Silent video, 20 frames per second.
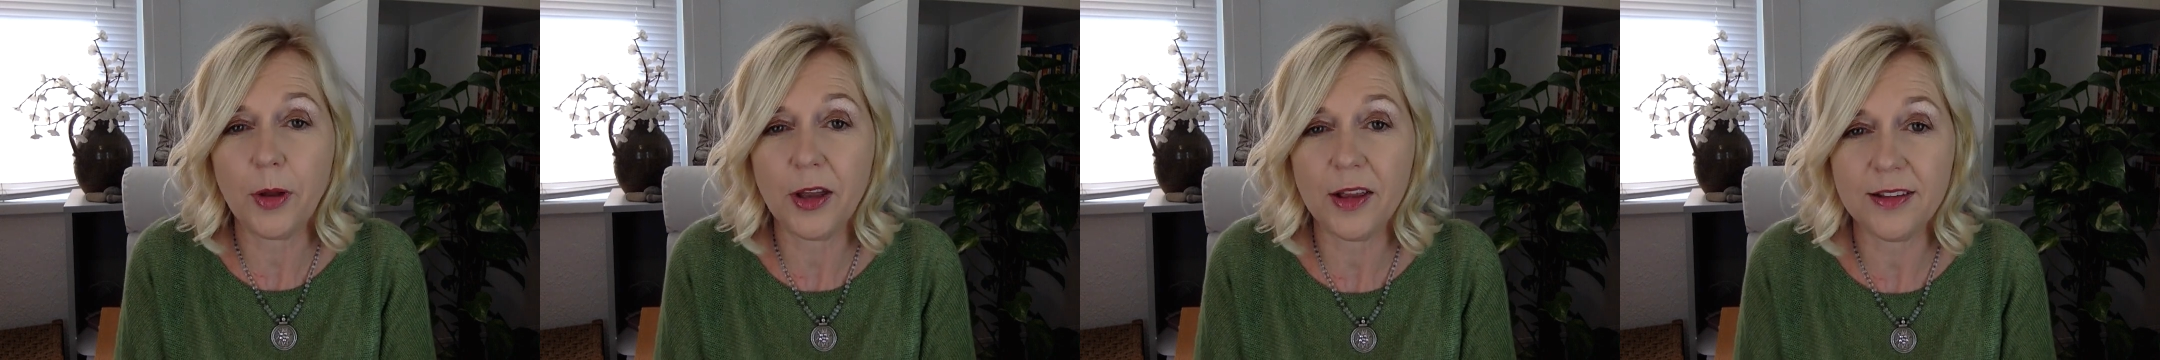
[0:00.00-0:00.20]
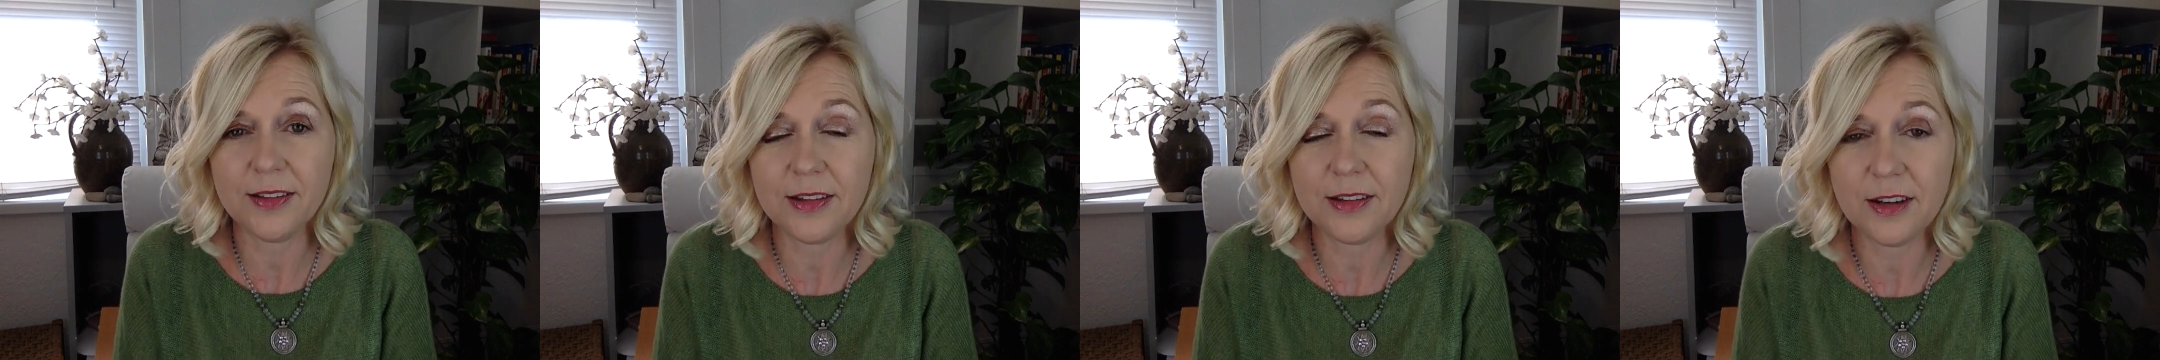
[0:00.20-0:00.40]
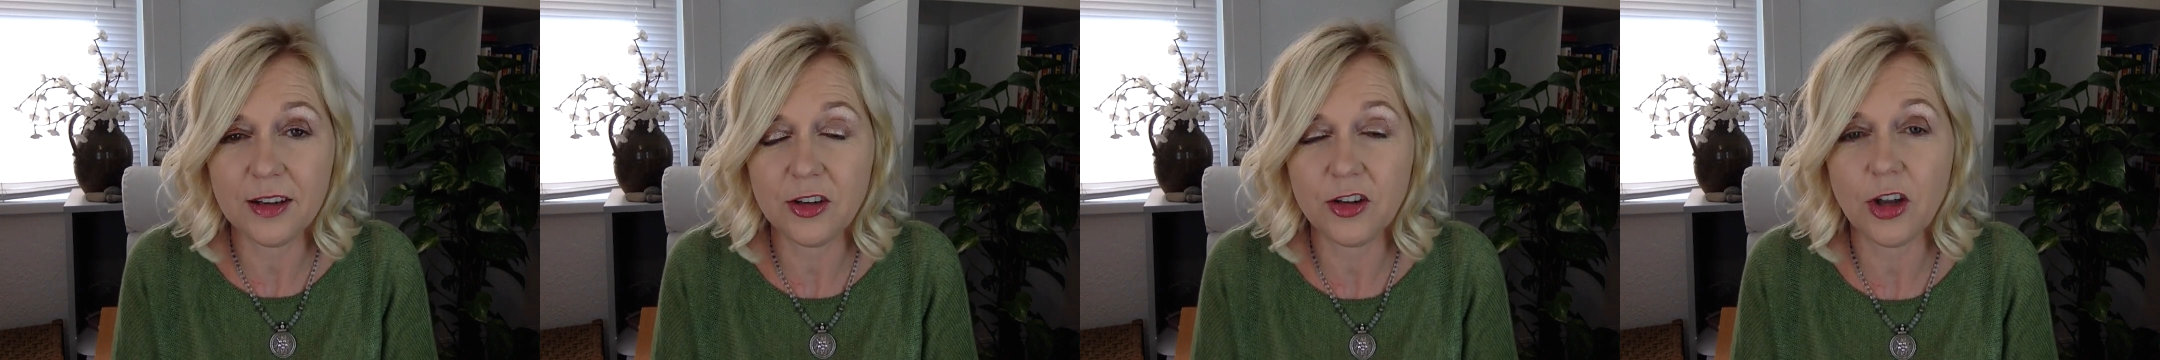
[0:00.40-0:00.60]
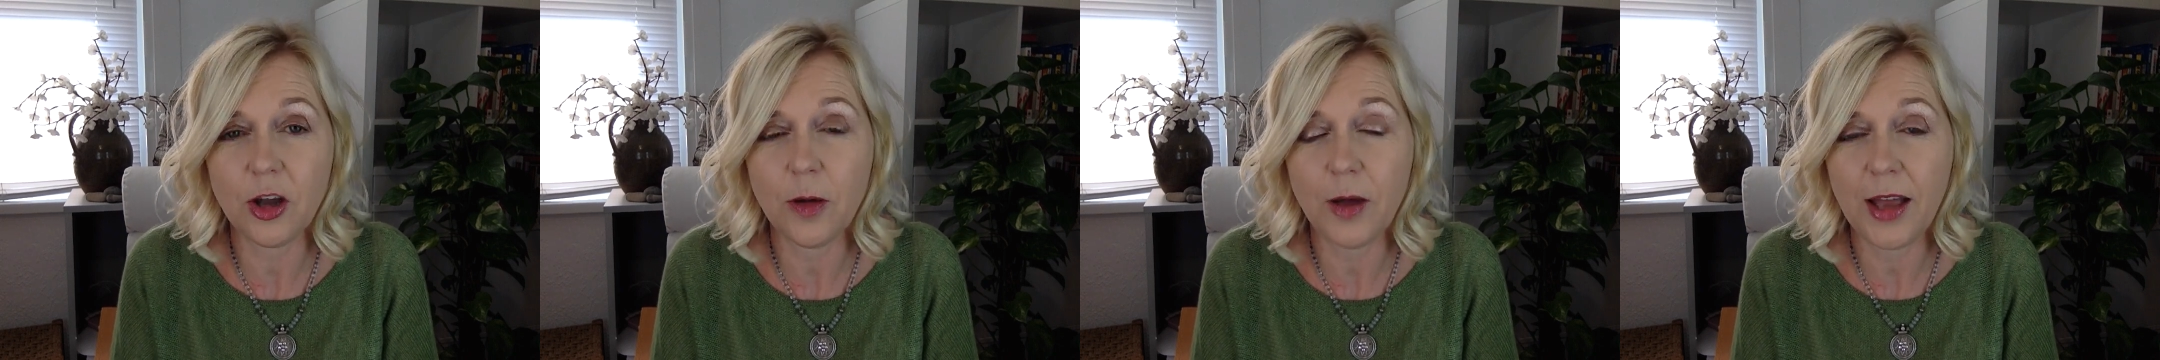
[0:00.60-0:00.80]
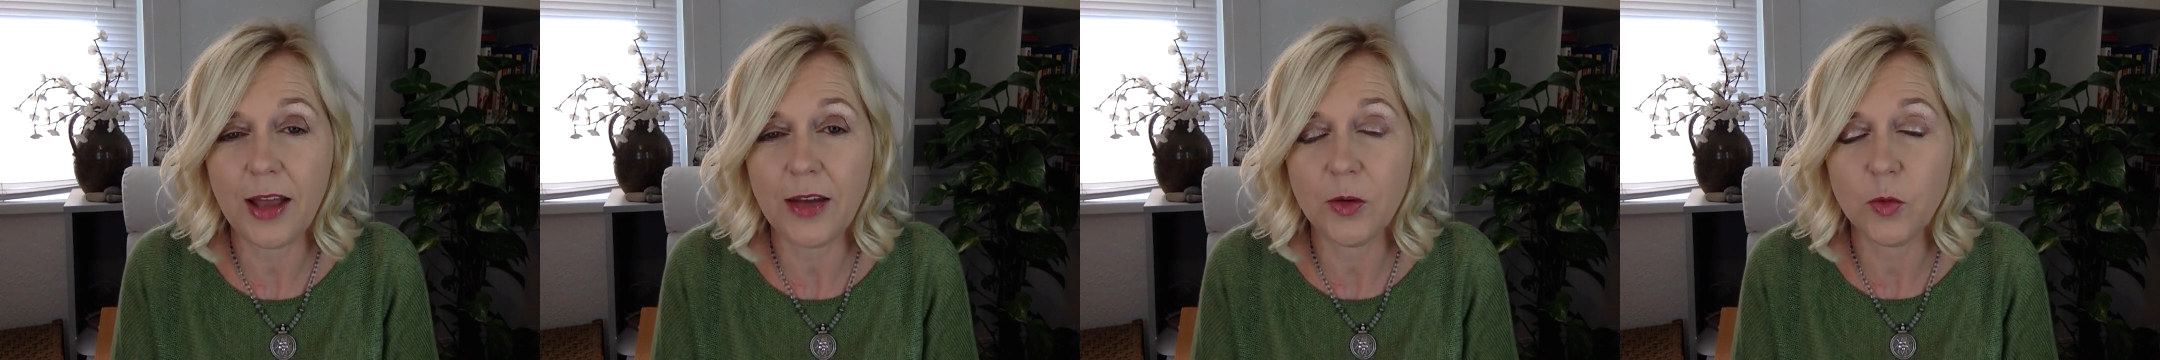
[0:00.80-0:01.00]
person didn't
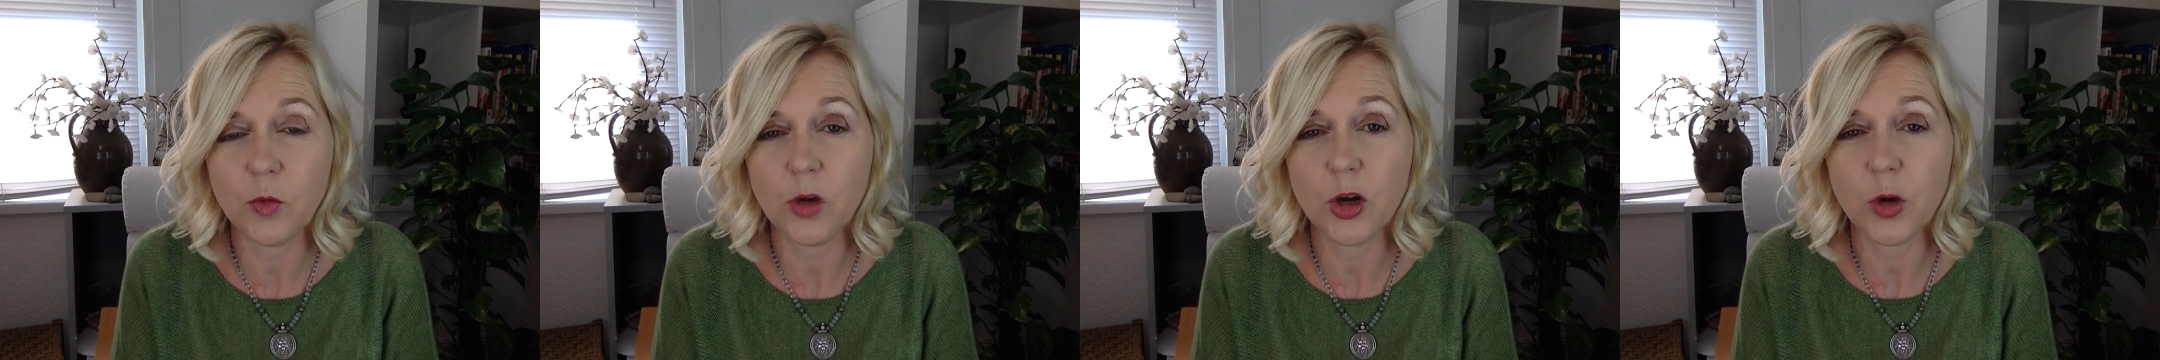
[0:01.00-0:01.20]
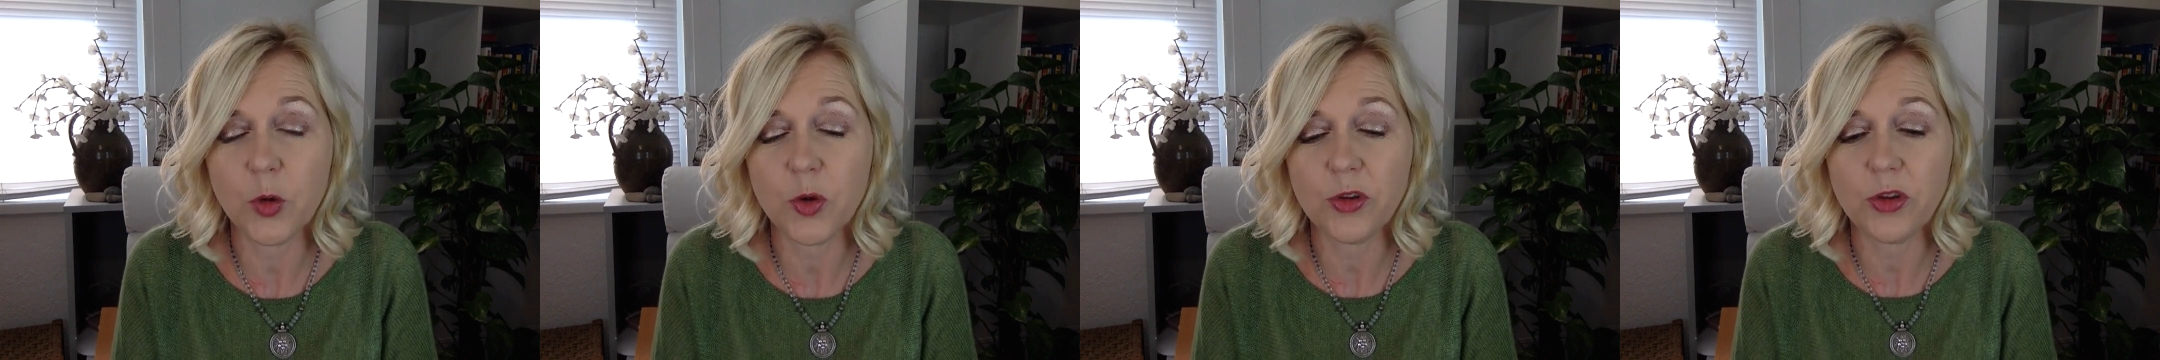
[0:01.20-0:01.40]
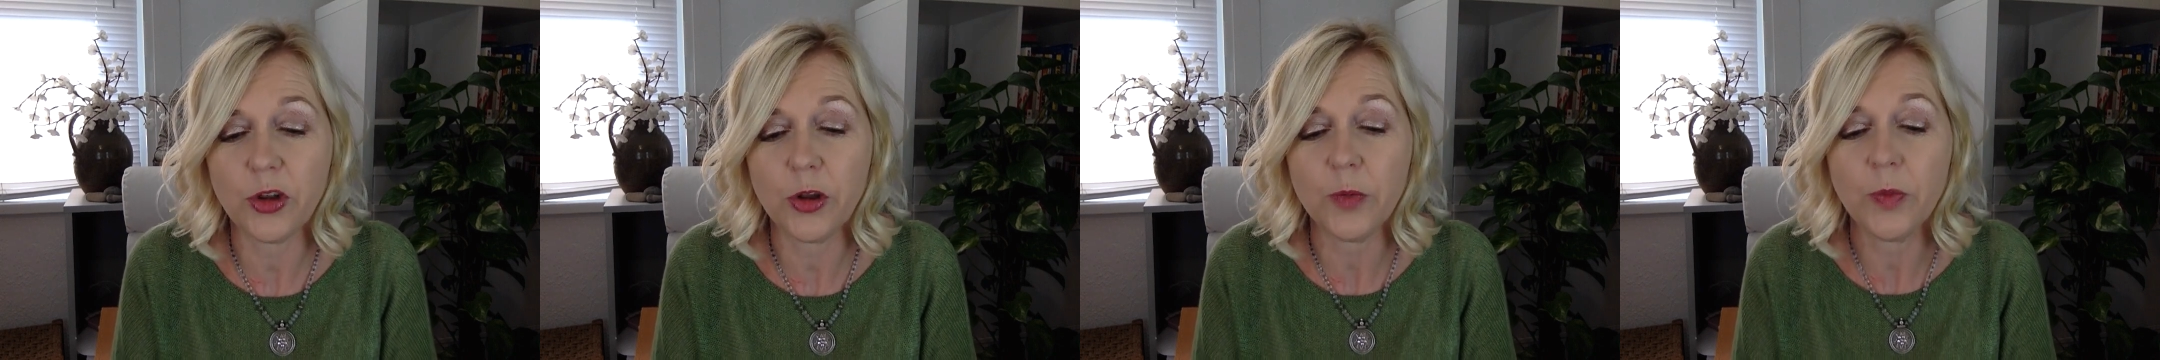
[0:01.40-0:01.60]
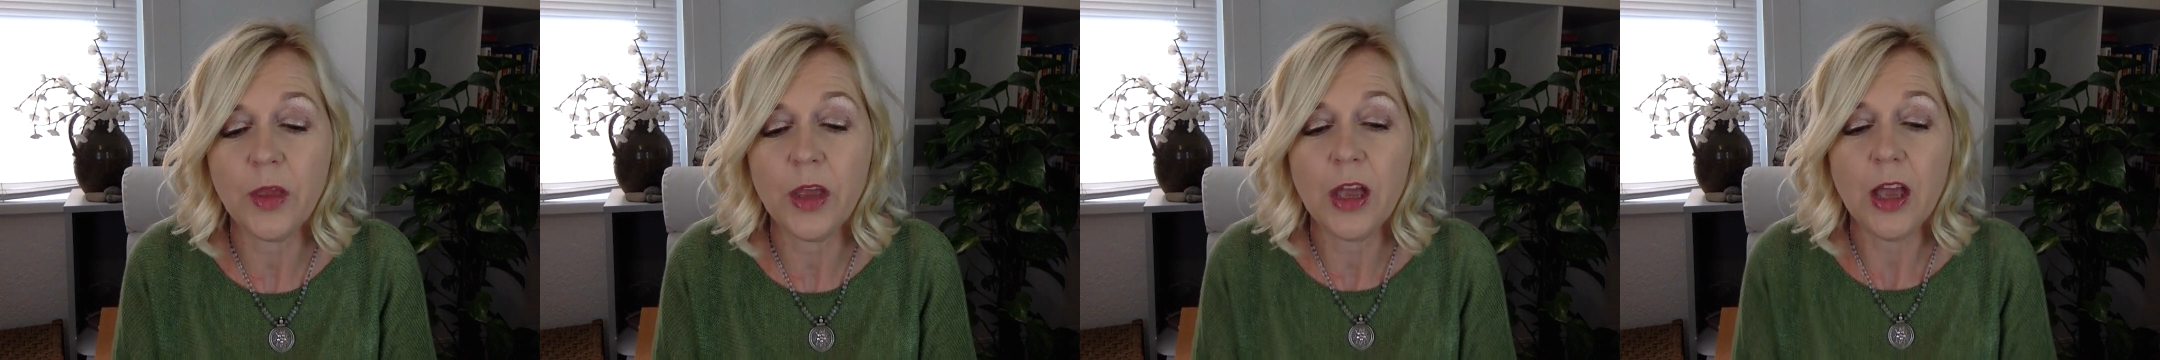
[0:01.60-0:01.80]
go ahead and work with you.